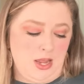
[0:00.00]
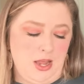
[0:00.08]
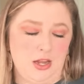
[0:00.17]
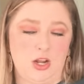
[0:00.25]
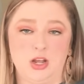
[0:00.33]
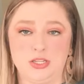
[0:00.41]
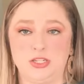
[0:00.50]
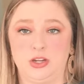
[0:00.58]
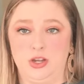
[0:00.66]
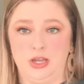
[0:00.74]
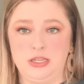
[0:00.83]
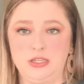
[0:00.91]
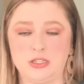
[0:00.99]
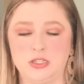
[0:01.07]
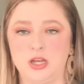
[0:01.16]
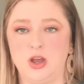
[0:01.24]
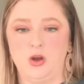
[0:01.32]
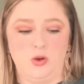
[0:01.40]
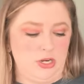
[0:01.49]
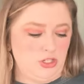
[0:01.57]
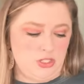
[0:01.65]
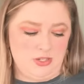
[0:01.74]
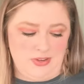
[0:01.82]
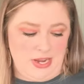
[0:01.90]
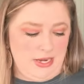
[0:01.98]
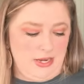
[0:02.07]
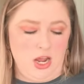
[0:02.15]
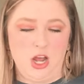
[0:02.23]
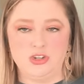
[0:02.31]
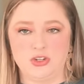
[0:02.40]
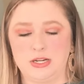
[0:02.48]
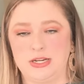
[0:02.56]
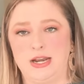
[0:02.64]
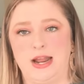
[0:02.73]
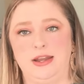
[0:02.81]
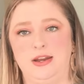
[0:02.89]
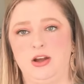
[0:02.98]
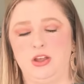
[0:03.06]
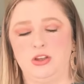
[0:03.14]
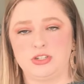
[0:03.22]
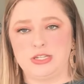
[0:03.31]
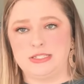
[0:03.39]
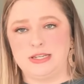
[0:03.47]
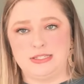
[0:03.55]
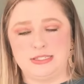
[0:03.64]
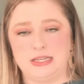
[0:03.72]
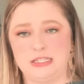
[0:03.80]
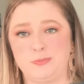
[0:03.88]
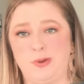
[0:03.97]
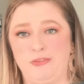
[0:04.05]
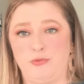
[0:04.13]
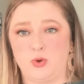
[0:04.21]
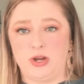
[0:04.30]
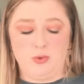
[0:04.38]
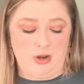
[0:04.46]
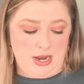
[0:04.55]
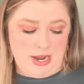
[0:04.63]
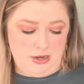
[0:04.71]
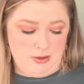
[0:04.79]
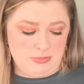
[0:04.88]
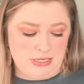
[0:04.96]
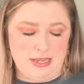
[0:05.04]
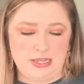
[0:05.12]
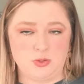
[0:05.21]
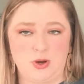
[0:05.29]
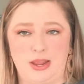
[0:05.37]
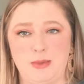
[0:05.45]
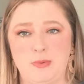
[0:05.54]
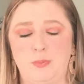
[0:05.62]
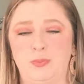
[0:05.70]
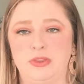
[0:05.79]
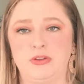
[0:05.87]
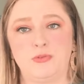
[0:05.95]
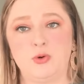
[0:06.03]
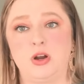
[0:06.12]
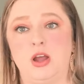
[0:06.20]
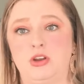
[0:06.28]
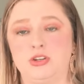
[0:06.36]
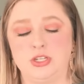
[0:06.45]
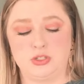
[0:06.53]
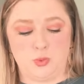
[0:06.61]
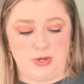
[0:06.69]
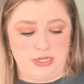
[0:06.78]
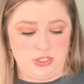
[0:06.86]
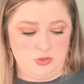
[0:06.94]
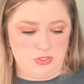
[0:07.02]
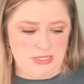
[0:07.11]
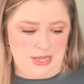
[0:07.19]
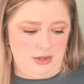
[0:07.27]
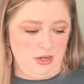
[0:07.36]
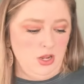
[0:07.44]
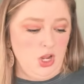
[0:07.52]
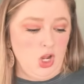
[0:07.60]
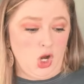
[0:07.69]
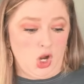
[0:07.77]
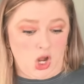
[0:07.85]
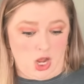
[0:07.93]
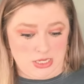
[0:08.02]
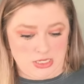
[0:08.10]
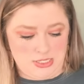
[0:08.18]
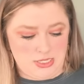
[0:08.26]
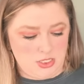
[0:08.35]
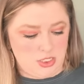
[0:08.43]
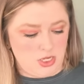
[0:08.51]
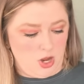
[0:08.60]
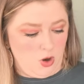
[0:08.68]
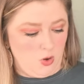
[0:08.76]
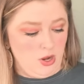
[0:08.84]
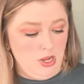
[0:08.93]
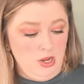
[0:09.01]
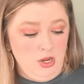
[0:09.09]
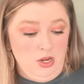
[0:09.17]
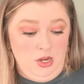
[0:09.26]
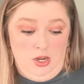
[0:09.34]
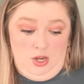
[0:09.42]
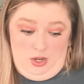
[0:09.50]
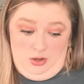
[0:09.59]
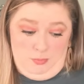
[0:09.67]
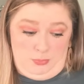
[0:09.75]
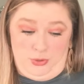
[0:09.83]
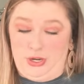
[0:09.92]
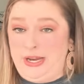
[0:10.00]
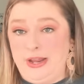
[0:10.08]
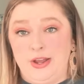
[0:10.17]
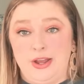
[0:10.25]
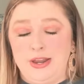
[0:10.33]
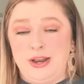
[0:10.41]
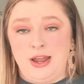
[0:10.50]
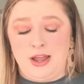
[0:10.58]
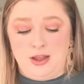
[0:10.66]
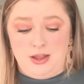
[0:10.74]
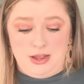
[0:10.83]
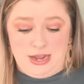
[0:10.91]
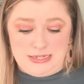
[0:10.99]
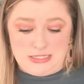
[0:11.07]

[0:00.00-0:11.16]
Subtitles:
cost of goods. So I just divided $190.10 by 41 items, and that's where I came up with the $4.22 cost. So pretty good. I